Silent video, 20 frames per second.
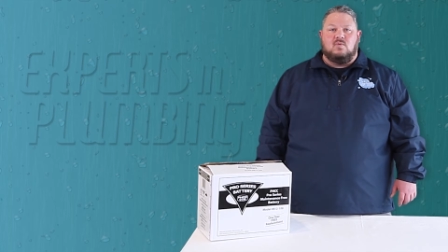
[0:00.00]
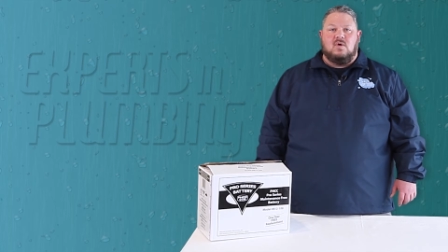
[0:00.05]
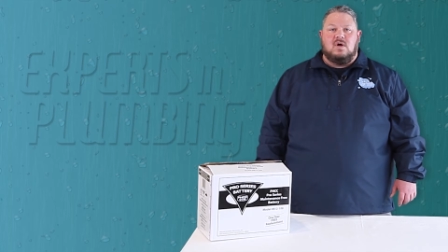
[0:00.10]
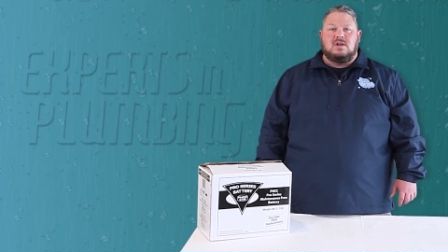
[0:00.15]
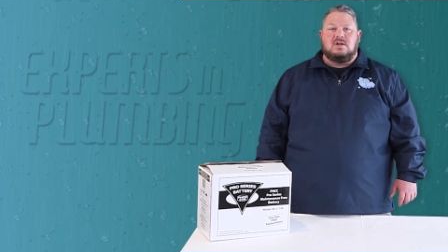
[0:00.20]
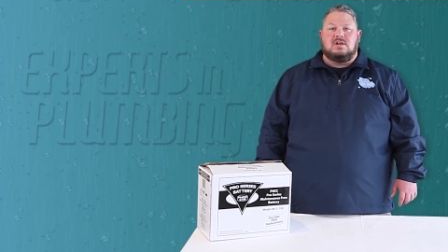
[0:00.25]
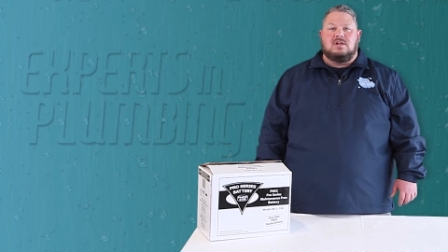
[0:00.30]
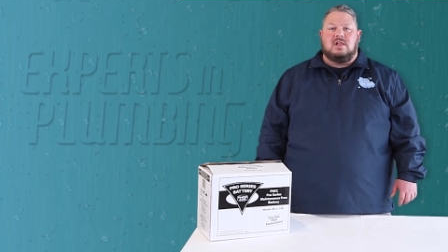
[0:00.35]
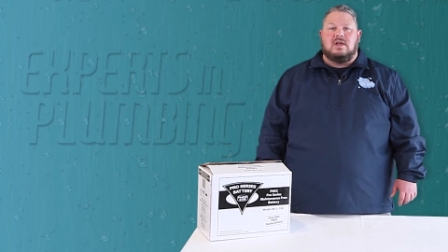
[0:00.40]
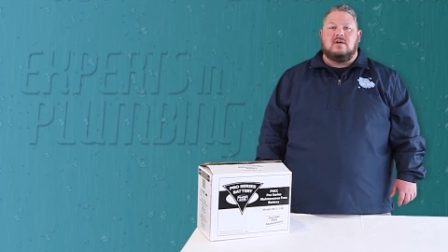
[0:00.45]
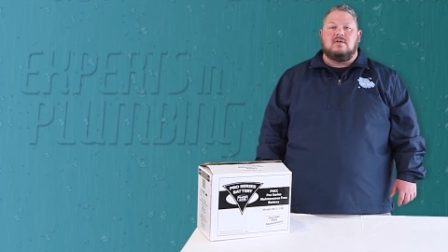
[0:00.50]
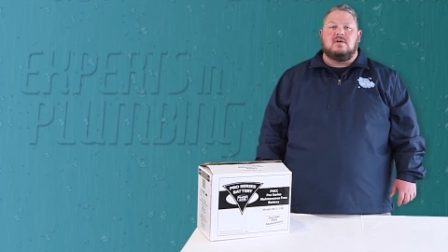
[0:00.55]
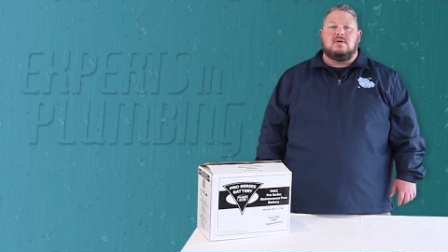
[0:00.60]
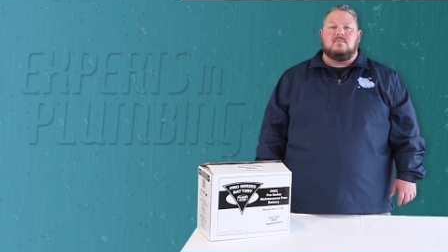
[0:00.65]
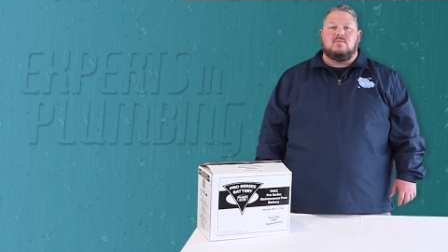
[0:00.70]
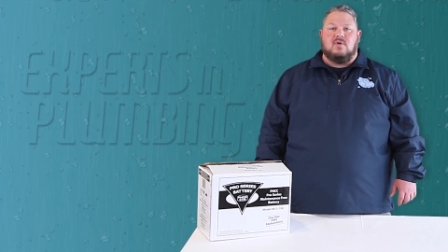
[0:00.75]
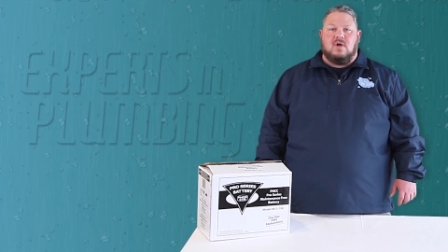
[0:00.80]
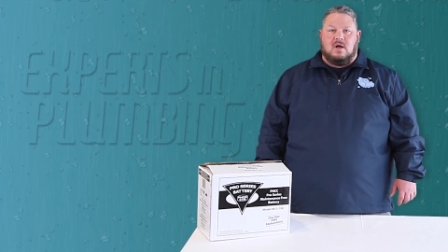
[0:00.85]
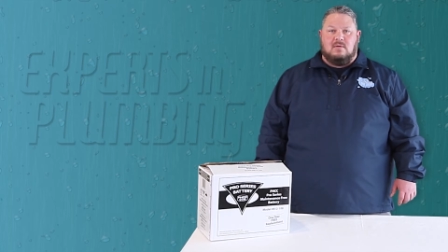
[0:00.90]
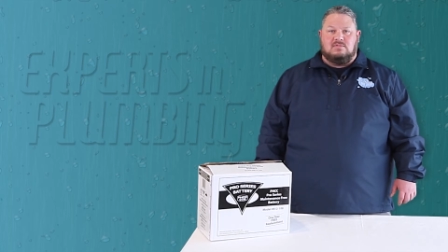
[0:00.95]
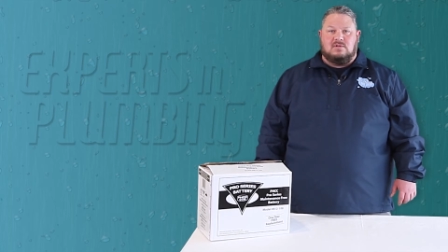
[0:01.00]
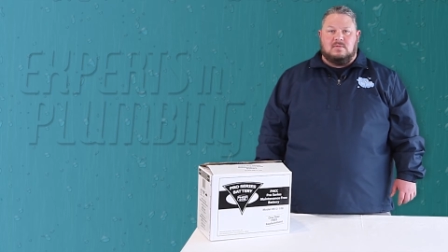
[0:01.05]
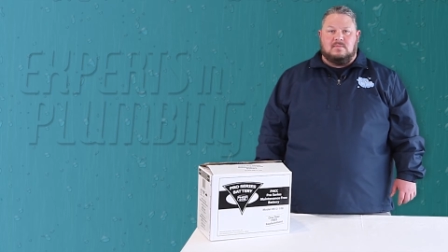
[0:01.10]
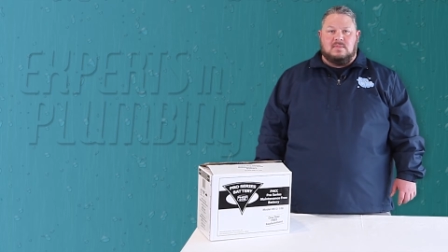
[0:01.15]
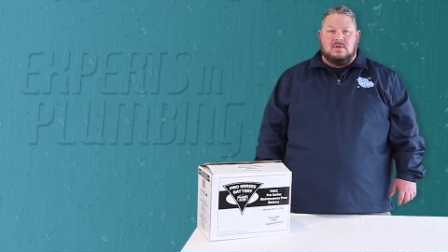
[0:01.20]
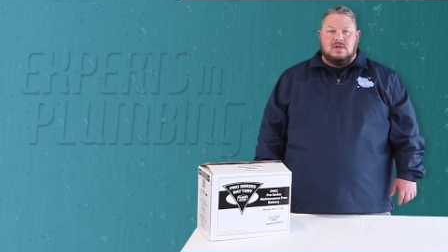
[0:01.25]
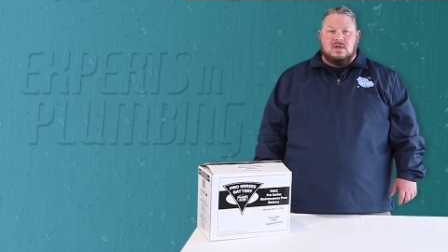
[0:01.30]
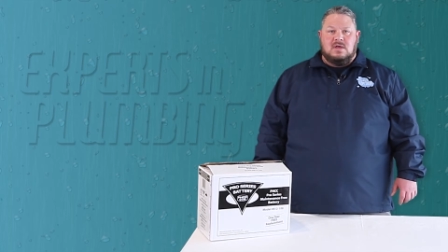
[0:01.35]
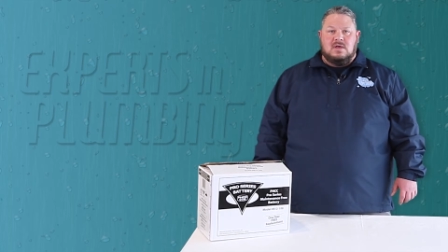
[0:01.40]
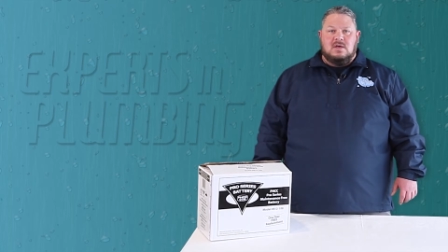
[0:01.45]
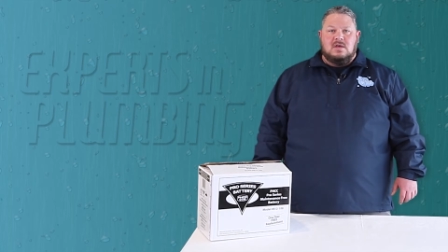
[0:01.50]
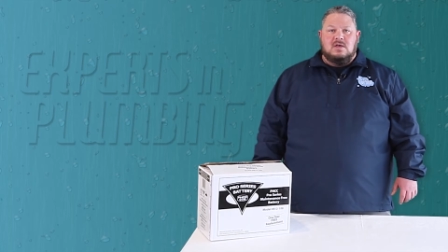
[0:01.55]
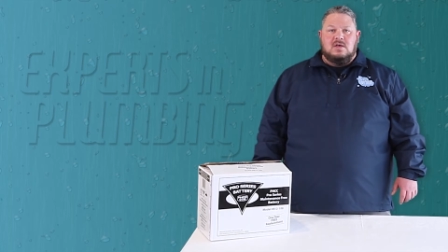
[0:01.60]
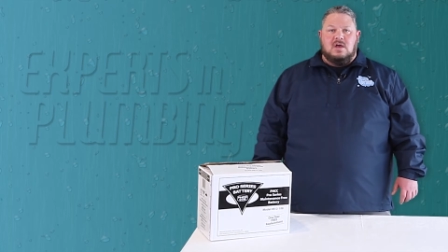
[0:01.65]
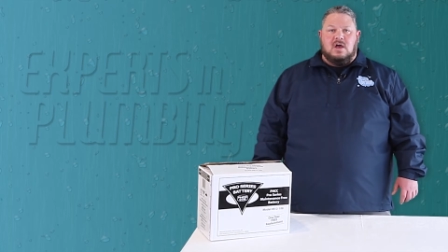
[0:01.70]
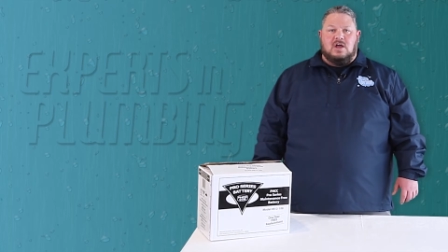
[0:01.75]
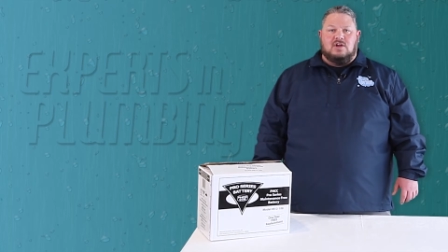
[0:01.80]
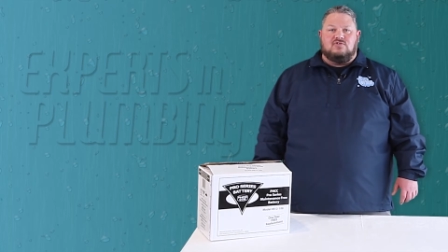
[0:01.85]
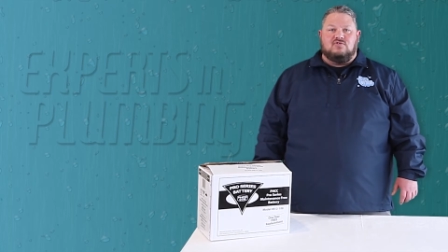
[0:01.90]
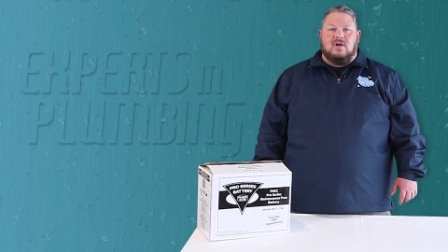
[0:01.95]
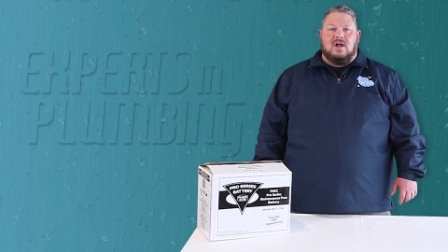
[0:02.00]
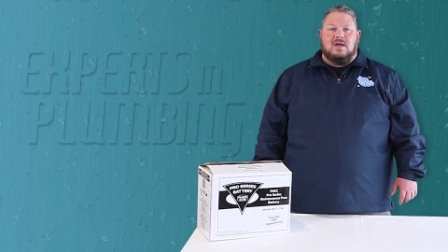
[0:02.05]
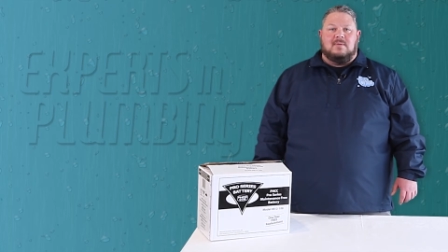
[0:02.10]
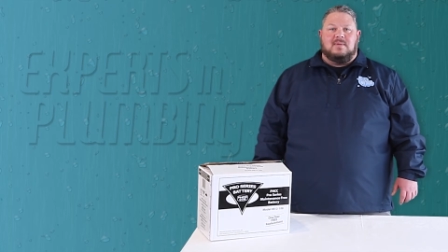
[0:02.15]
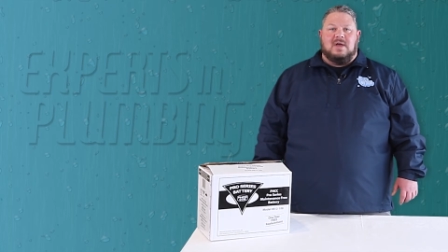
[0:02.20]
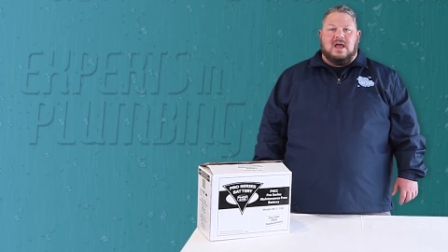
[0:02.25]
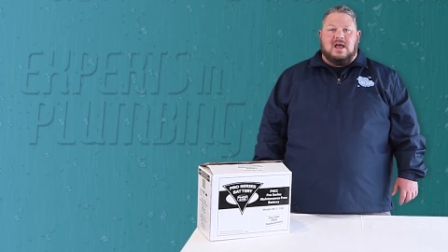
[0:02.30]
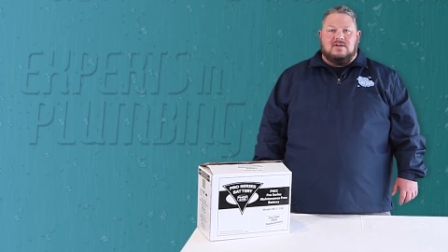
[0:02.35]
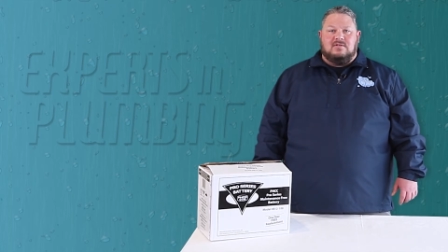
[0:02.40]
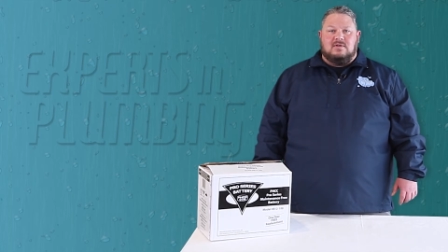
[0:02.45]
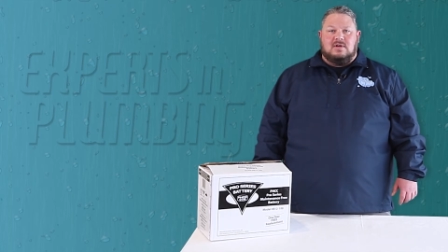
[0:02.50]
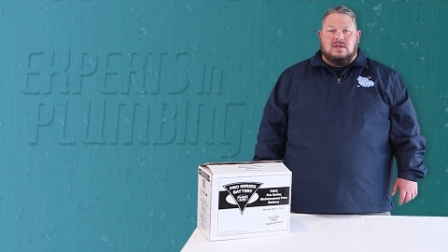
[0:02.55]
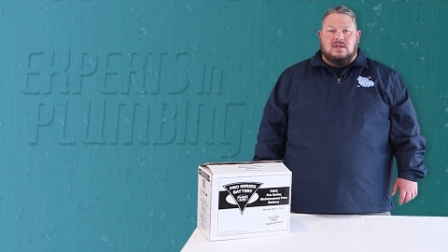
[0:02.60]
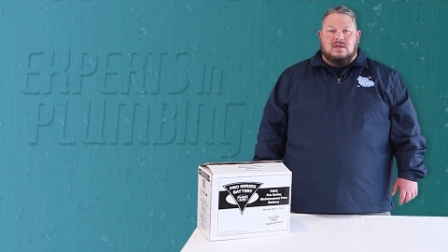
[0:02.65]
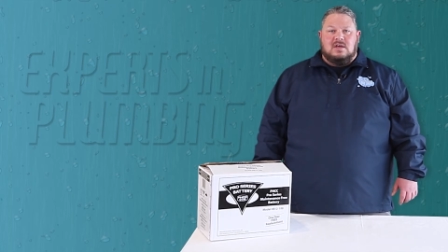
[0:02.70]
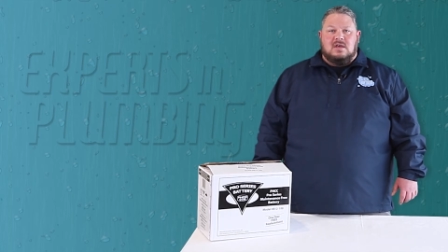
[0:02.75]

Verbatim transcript: one glaring problem, a dry battery.